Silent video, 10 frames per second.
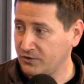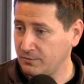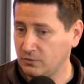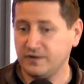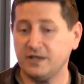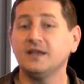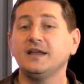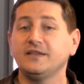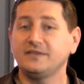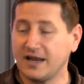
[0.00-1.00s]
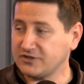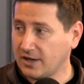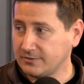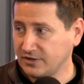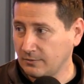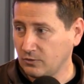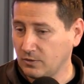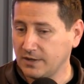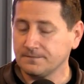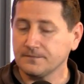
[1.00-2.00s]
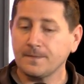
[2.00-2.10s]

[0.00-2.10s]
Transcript: with the movie. That is option number one.